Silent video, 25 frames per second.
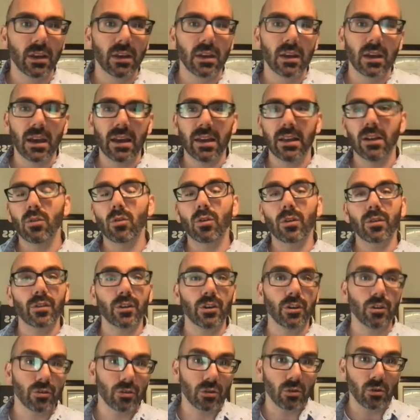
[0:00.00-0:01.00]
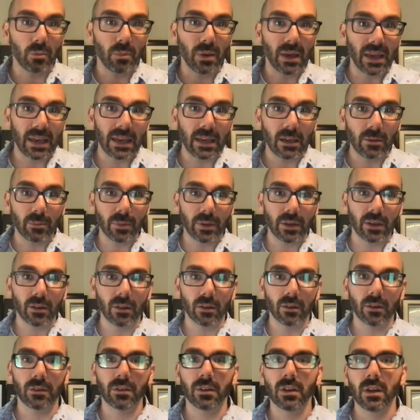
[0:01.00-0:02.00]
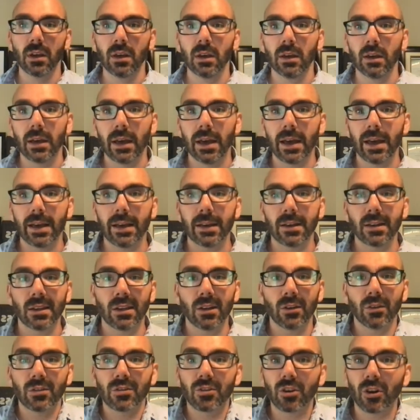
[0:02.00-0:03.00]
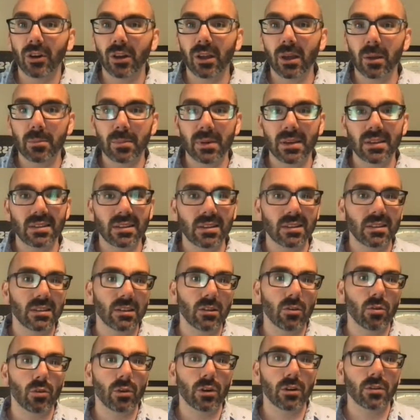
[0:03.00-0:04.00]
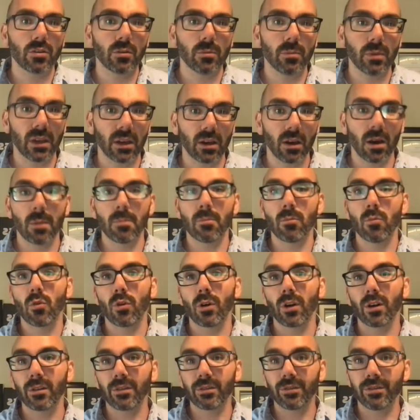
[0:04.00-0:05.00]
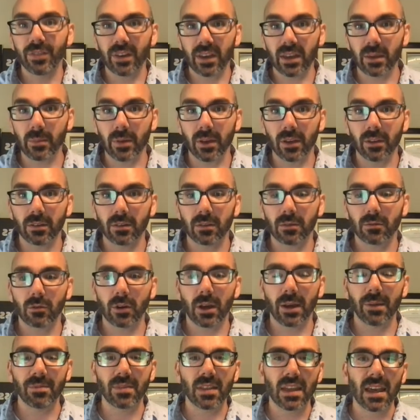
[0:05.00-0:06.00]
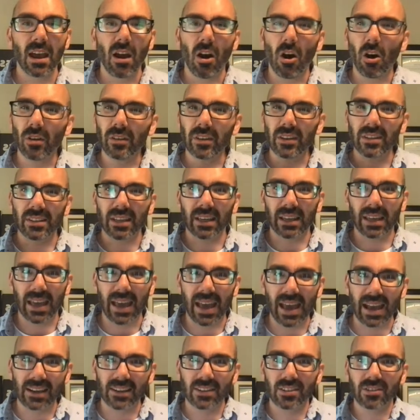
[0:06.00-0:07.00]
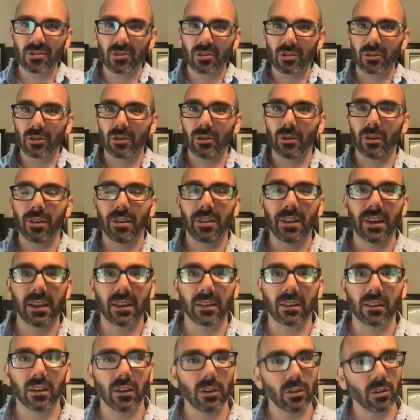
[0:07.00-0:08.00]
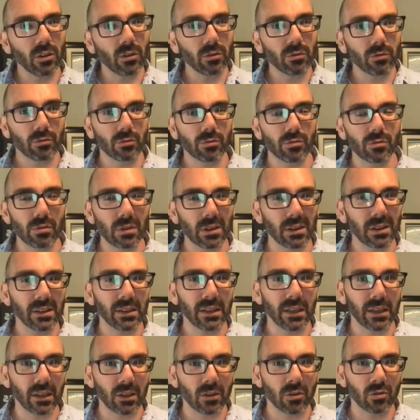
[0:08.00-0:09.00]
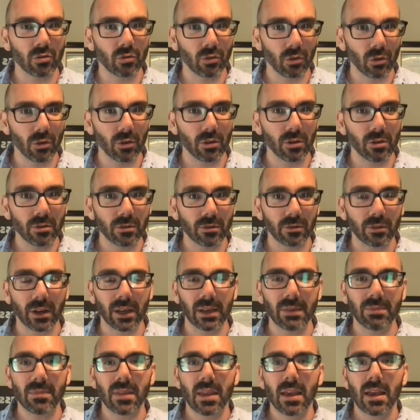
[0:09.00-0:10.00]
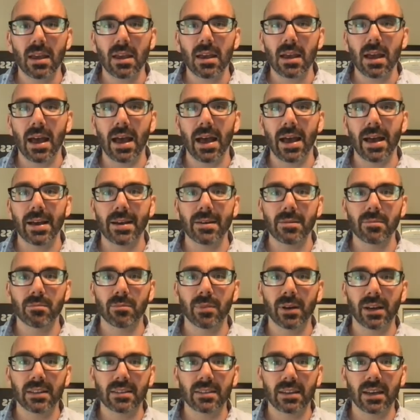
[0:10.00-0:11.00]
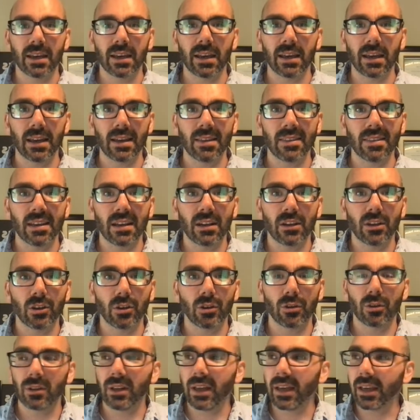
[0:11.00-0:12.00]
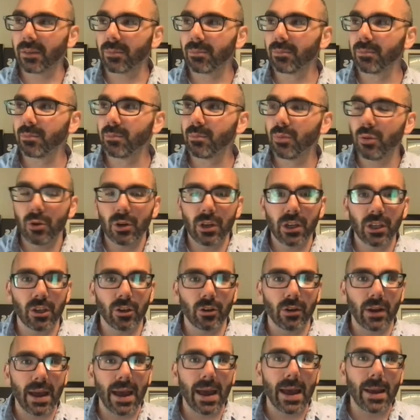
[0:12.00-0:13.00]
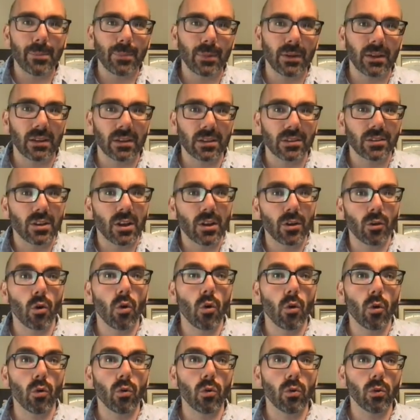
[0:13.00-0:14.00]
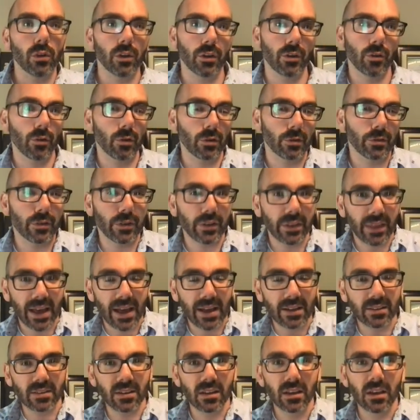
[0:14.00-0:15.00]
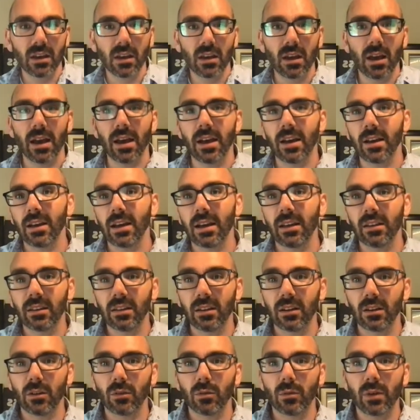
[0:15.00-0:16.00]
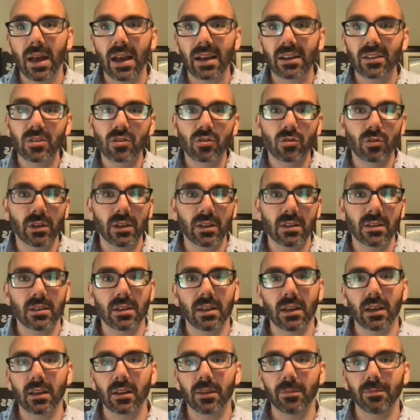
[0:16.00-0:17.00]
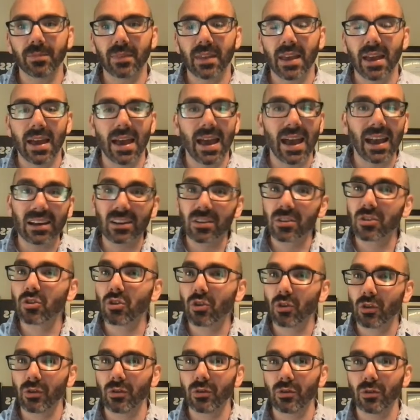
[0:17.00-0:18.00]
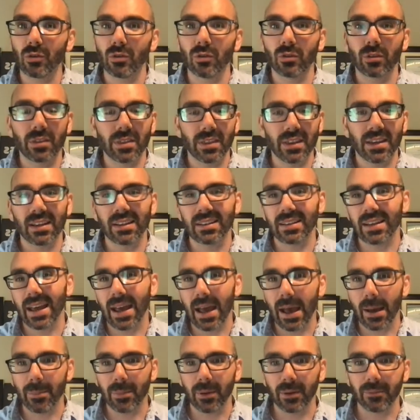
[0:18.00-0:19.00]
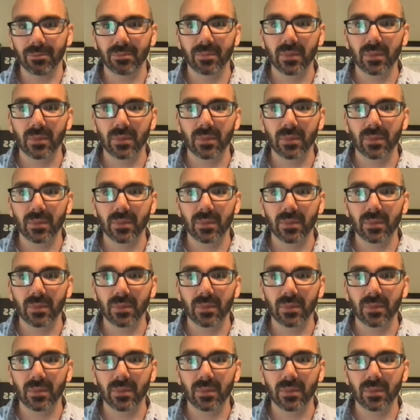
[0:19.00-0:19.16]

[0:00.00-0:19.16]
in order for you to pay bills. Uh, you know, starting a business in order to become more famous, right? All these like external things that you don't really control, right? Um, but uh, that you're like putting your happiness on hold in order for that, uh, you know, extrinsic, uh, external thing to happen.